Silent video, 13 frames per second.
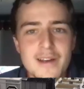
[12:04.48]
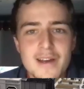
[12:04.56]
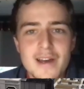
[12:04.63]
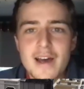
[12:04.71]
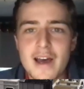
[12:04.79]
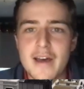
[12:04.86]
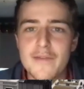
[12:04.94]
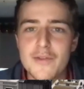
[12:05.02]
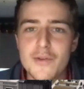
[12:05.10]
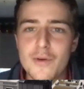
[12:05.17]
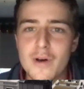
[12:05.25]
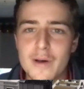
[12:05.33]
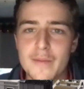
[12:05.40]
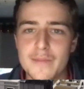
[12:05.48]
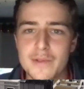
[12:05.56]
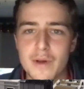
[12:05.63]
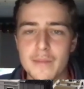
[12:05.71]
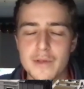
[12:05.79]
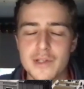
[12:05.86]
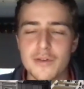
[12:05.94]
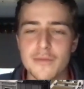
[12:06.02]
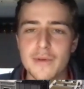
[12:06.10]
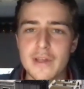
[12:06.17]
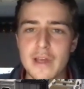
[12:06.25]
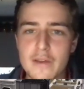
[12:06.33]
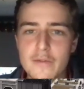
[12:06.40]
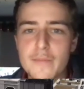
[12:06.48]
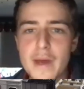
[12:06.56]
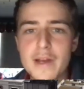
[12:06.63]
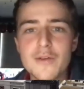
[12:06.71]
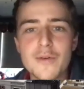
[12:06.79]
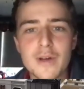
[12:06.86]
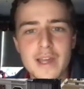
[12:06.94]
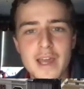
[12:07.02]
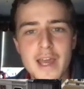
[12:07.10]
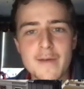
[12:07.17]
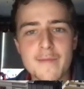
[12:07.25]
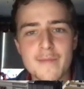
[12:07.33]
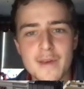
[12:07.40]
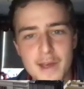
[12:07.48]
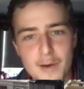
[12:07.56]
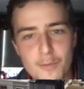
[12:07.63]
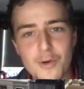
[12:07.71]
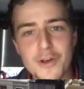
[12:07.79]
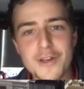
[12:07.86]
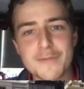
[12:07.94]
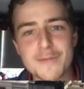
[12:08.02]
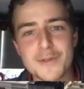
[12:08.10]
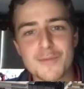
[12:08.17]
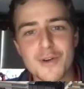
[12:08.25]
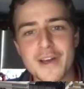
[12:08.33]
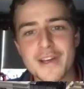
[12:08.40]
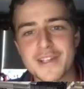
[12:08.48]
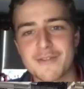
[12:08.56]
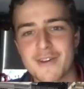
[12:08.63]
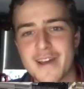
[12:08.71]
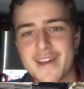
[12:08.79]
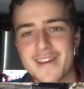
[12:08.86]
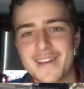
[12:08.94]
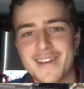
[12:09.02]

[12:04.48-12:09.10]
Have you so I'm assuming that you've been to a game in Williams Brice, right?